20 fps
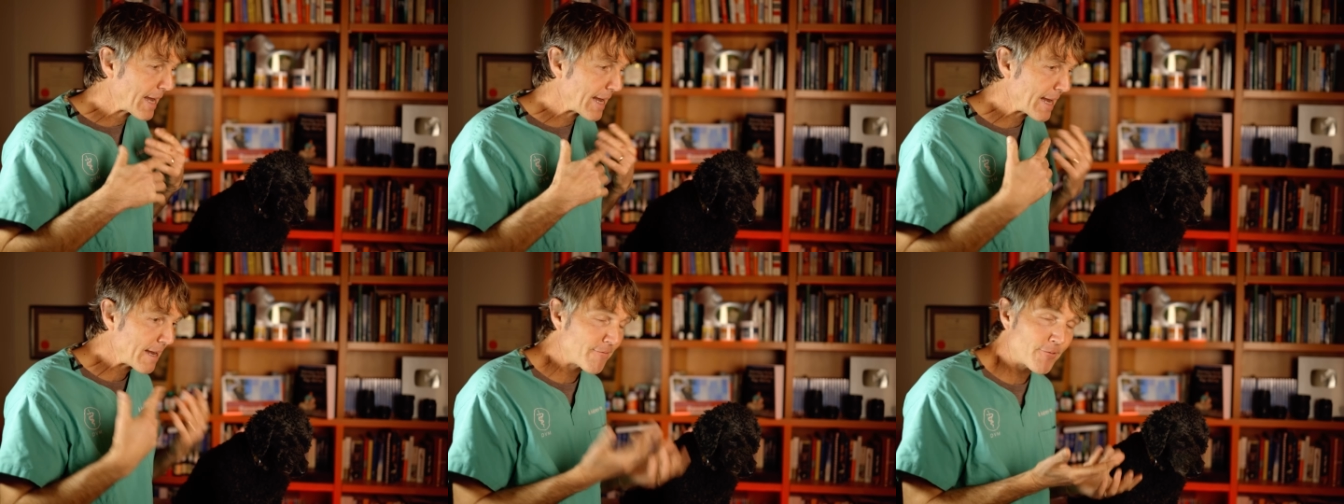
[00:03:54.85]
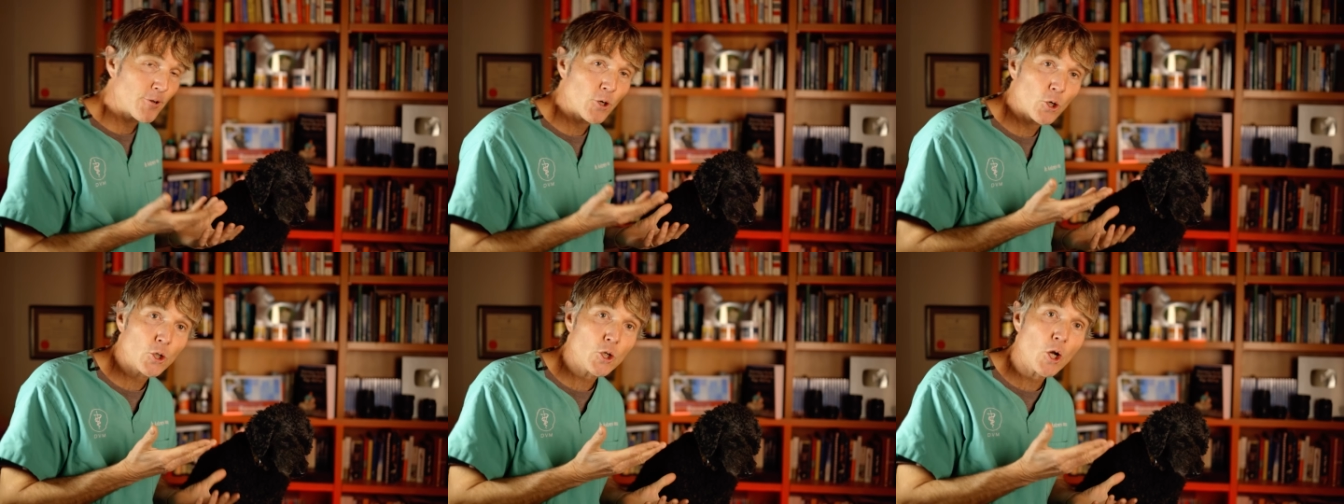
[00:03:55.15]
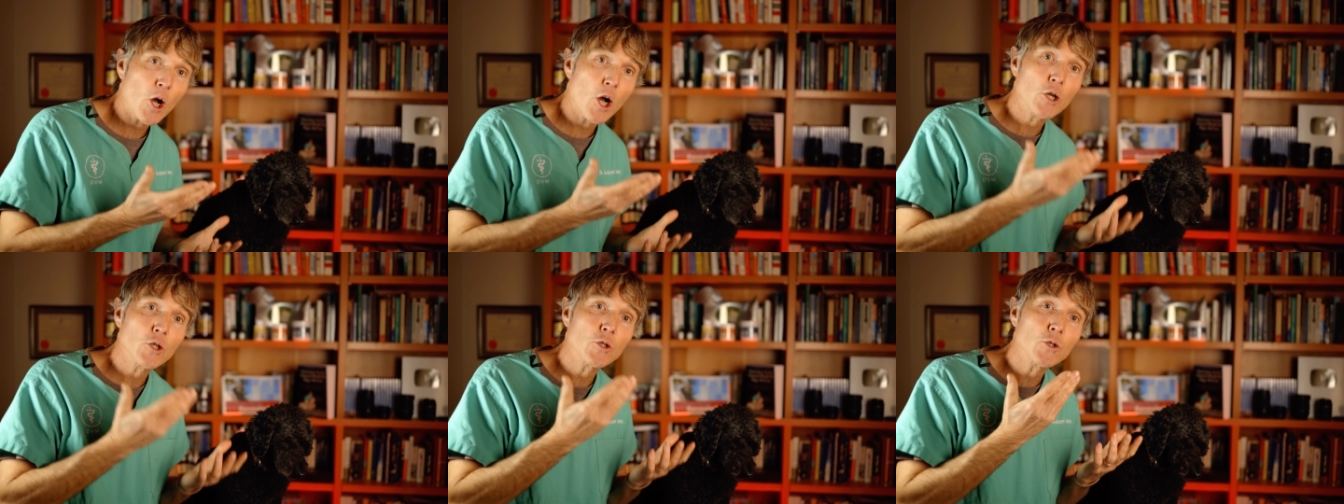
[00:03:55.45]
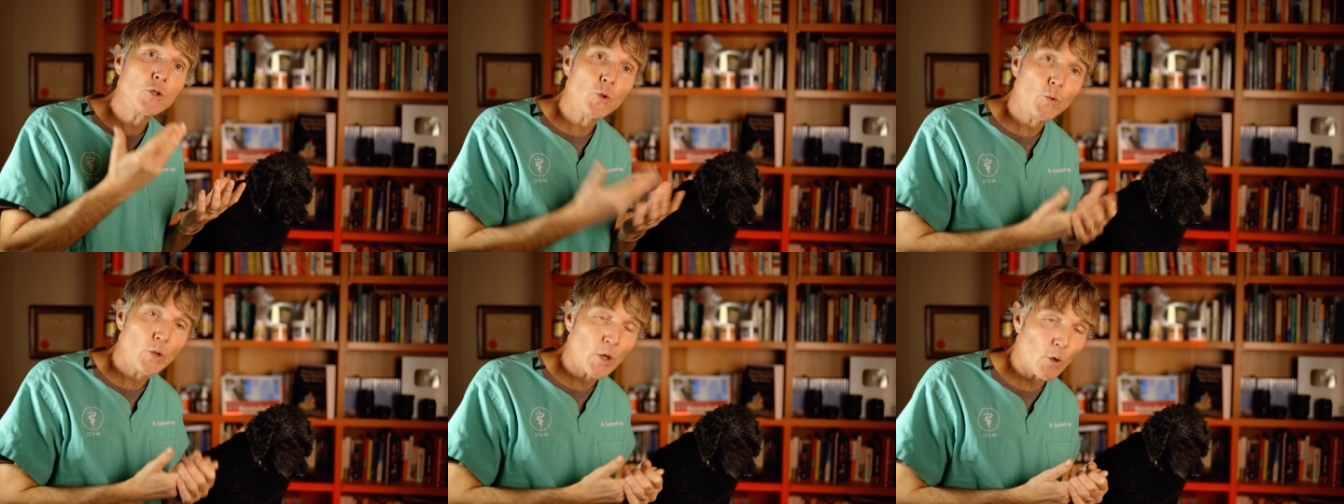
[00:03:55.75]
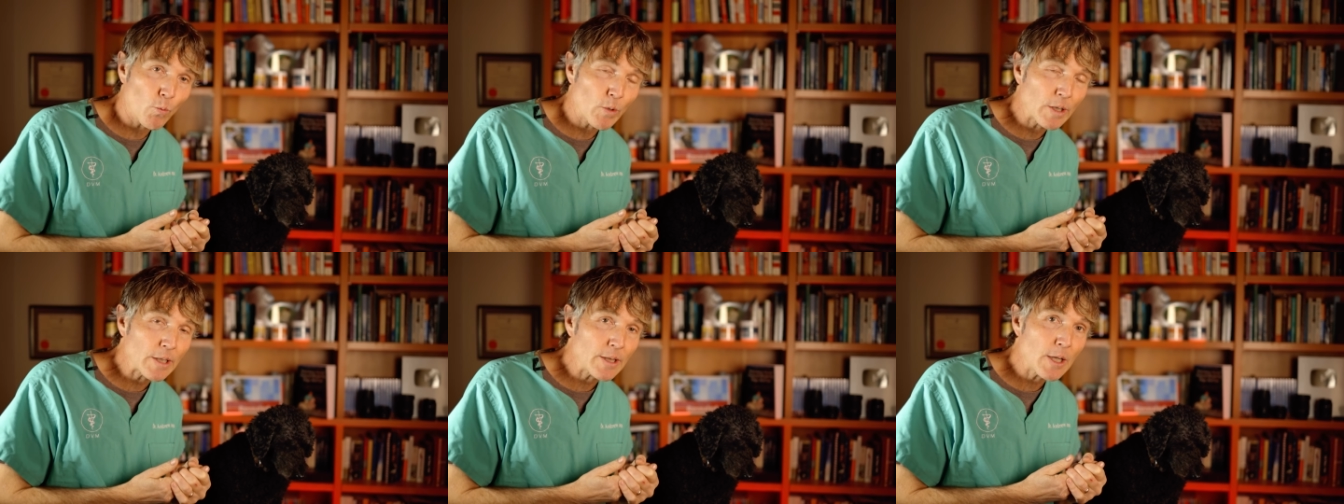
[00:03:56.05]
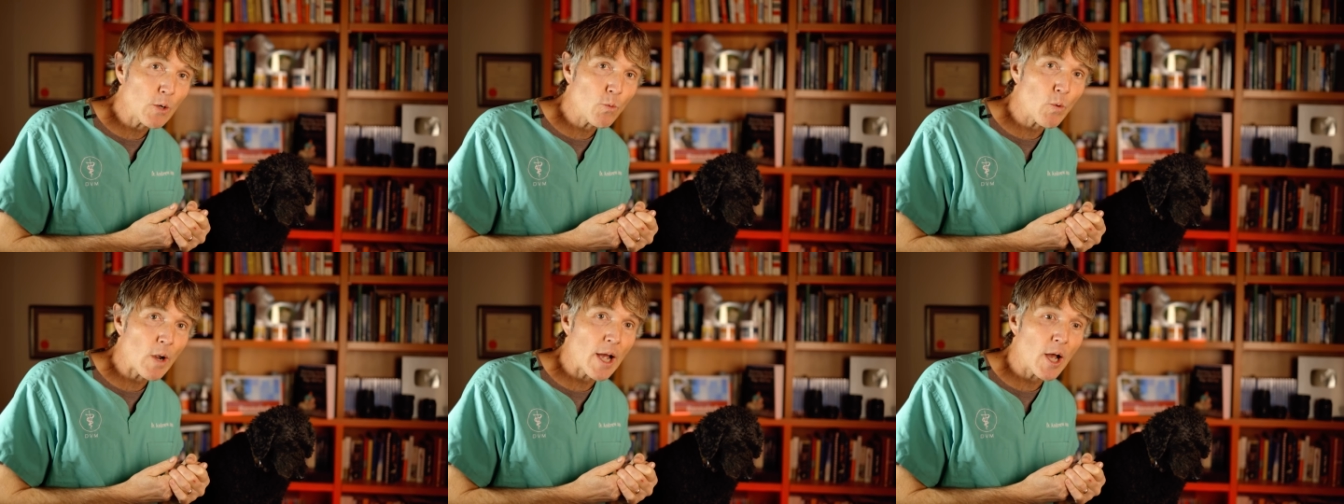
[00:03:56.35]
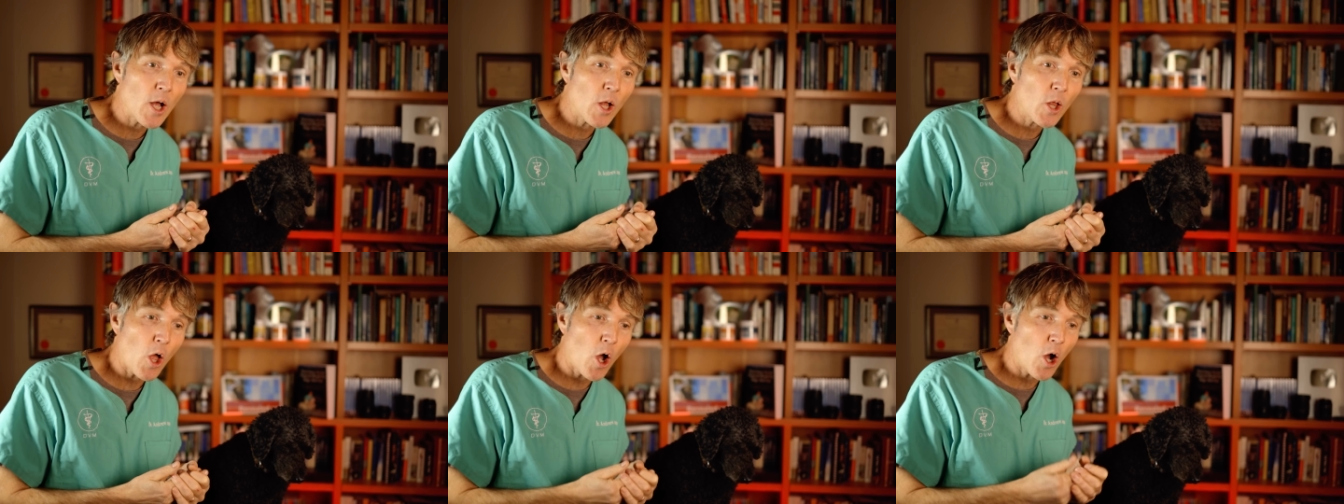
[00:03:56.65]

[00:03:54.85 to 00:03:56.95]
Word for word: If your dog is doing really well